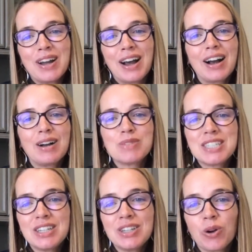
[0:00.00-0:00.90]

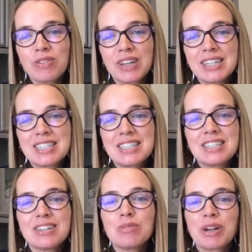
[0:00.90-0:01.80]
CEO of
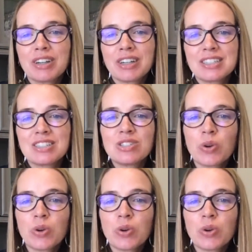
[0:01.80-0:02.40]
Landis+Gyr Americas,